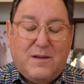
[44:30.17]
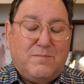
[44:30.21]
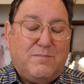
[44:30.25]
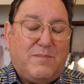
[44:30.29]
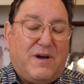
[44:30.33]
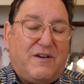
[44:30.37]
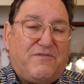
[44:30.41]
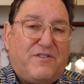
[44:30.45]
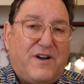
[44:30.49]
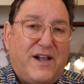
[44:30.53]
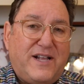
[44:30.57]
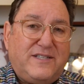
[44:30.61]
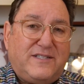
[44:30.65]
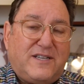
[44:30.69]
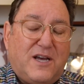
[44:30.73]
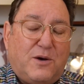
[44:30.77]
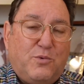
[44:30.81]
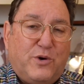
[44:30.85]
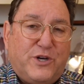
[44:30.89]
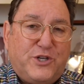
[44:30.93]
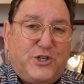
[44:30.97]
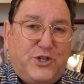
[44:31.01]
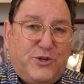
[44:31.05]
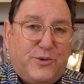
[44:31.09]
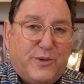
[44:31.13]
My friends, I
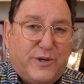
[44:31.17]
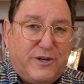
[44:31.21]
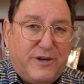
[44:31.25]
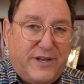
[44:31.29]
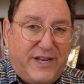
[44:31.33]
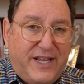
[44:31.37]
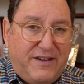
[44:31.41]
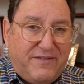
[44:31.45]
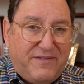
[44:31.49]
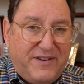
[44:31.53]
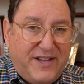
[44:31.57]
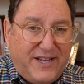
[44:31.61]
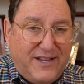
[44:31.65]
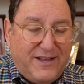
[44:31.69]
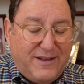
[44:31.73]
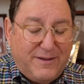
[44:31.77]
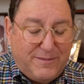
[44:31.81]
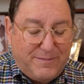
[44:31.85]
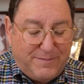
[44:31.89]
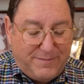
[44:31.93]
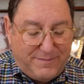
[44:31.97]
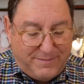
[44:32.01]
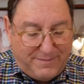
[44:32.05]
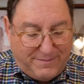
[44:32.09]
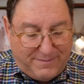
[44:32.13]
wish you a good evening
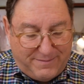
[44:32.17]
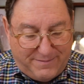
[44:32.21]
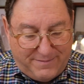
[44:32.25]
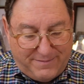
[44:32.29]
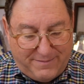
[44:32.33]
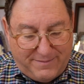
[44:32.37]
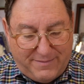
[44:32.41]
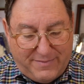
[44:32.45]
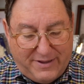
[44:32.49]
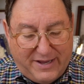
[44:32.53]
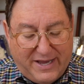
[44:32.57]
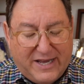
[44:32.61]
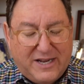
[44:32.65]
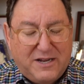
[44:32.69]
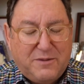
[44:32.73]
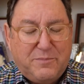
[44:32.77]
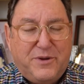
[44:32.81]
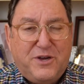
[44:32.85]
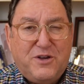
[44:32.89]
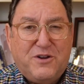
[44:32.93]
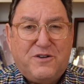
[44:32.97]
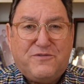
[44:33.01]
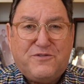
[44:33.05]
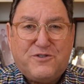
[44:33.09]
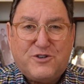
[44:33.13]
and a
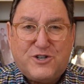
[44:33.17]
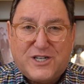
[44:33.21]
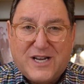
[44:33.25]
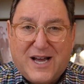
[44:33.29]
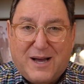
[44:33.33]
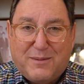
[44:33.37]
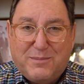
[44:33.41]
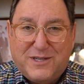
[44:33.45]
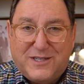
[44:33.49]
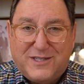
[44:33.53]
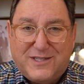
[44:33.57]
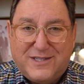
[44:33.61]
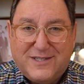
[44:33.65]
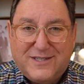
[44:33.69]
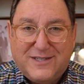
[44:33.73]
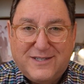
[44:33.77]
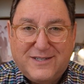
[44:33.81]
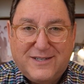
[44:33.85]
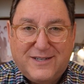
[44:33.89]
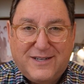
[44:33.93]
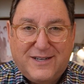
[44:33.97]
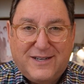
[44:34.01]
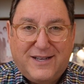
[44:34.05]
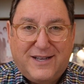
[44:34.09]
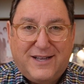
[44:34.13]
beautiful Shabbos,
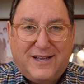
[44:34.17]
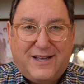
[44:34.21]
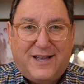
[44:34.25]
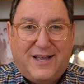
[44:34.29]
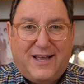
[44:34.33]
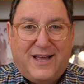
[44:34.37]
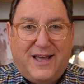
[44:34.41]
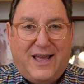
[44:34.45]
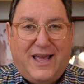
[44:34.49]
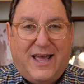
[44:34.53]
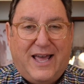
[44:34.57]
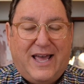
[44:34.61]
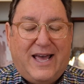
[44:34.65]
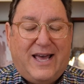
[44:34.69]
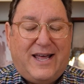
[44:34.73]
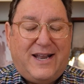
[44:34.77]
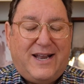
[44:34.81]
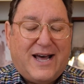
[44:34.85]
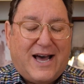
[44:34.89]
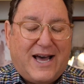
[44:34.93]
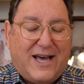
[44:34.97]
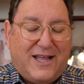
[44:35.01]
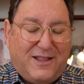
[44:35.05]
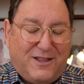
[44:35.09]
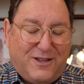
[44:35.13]
and
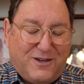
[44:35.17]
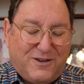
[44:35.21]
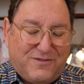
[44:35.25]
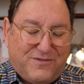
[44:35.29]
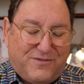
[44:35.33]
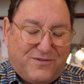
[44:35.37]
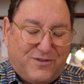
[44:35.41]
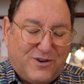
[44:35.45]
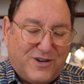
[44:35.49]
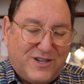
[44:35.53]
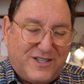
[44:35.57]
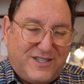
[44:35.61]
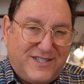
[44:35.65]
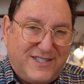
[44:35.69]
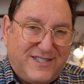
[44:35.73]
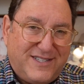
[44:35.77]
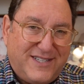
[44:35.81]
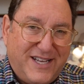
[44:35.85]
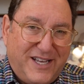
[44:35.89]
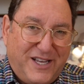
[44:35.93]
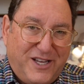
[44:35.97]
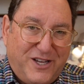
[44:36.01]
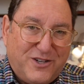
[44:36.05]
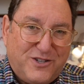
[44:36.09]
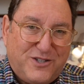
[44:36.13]
I look forward to
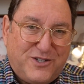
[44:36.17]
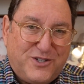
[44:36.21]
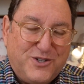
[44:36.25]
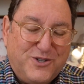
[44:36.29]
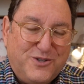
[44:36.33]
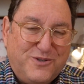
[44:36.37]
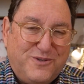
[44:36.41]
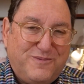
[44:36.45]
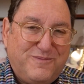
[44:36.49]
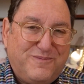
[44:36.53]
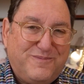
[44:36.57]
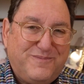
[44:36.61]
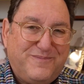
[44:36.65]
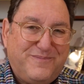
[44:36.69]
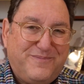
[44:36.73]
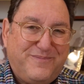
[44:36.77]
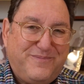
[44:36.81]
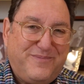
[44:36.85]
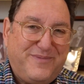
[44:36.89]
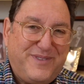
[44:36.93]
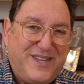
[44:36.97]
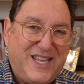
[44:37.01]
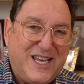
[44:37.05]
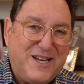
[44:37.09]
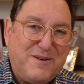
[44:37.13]
seeing you soon
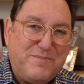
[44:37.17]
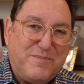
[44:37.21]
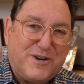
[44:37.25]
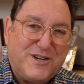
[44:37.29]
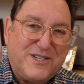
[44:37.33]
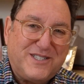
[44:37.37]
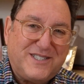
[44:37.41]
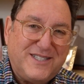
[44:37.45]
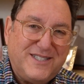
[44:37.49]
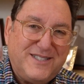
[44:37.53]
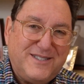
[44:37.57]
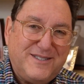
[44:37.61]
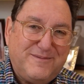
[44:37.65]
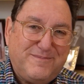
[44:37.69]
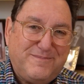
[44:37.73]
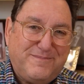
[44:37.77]
in person.